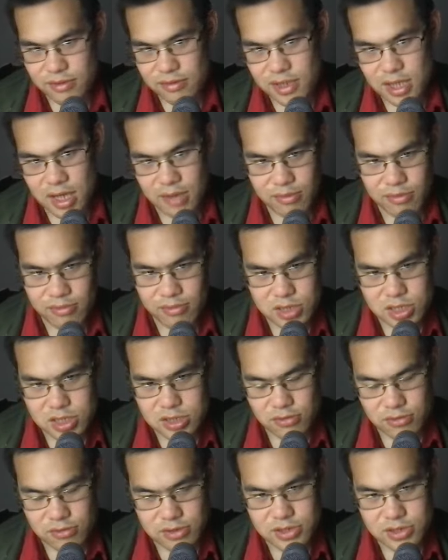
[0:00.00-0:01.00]
capable
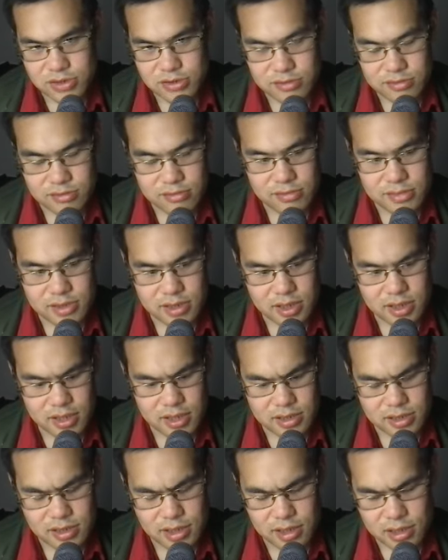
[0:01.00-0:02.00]
soldier in any
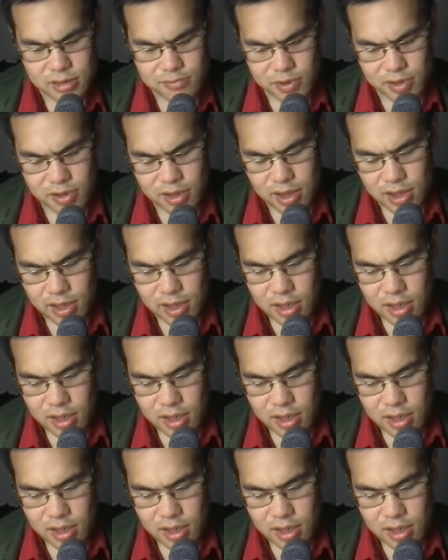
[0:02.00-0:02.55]
sense, but